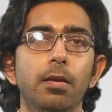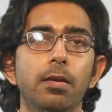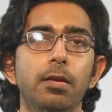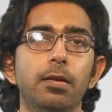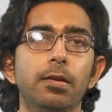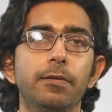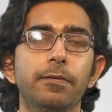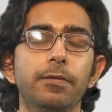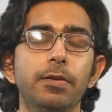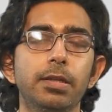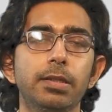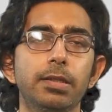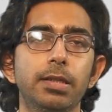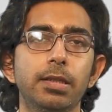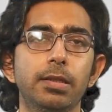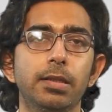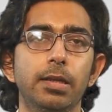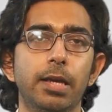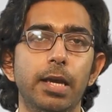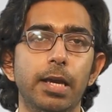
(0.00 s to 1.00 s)

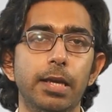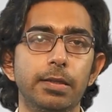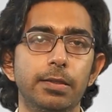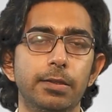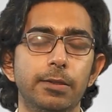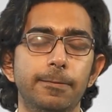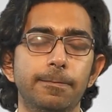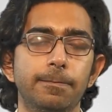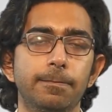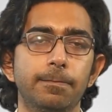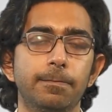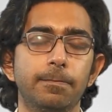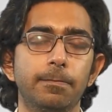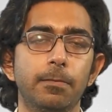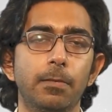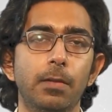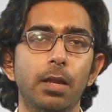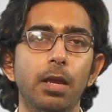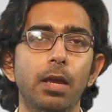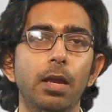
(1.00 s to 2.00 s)
Reversing the gaze.
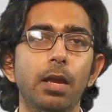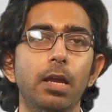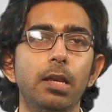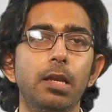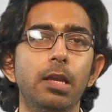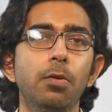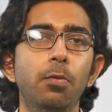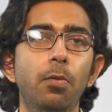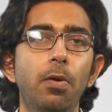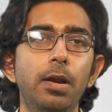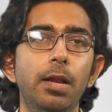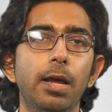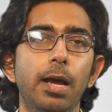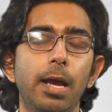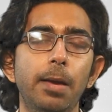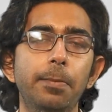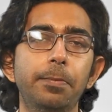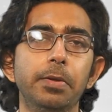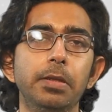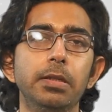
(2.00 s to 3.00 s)
Now, what
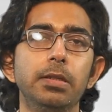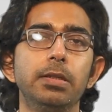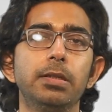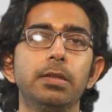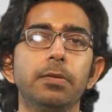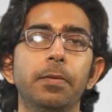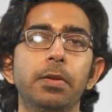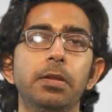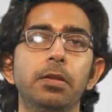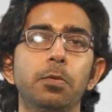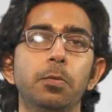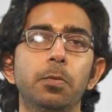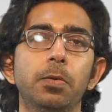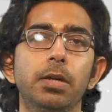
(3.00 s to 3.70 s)
happens when